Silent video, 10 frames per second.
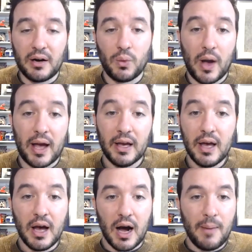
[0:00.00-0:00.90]
away.
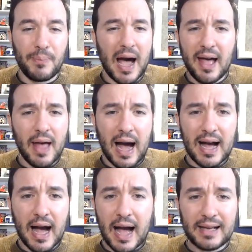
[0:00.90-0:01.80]
Um,
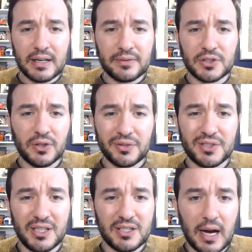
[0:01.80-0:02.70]
I kind of still
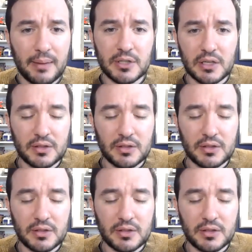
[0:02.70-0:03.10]
see Simons as,